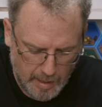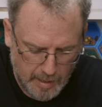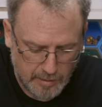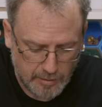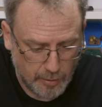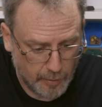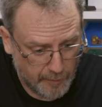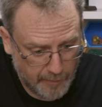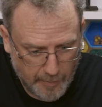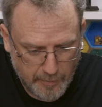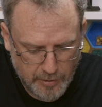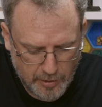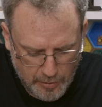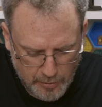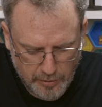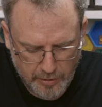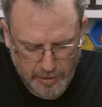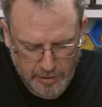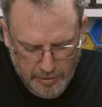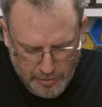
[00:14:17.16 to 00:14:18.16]
So if I was
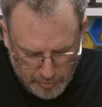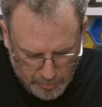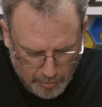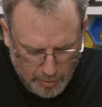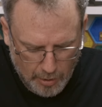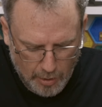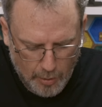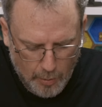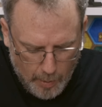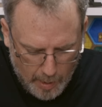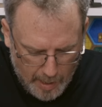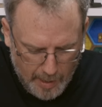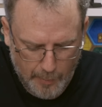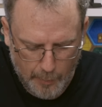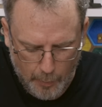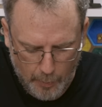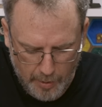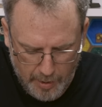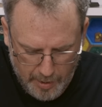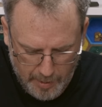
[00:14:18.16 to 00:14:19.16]
using a screw, I
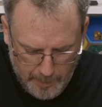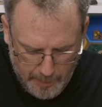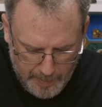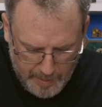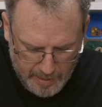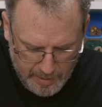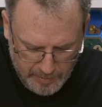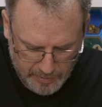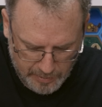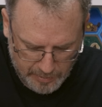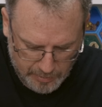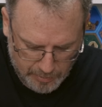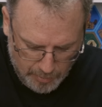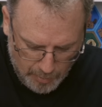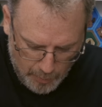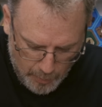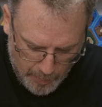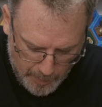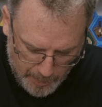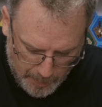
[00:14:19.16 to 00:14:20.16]
wouldn't, because the
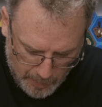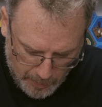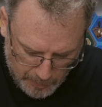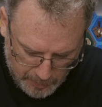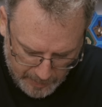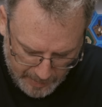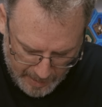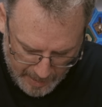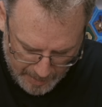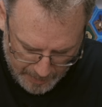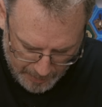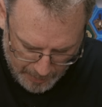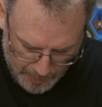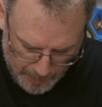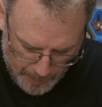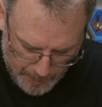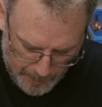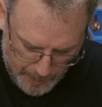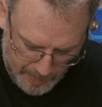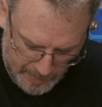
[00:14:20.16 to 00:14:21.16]
screw would pull
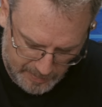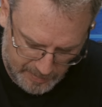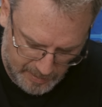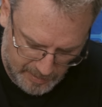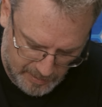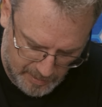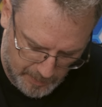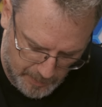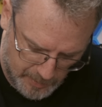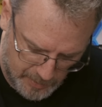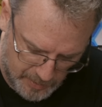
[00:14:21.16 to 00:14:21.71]
together. But since I'm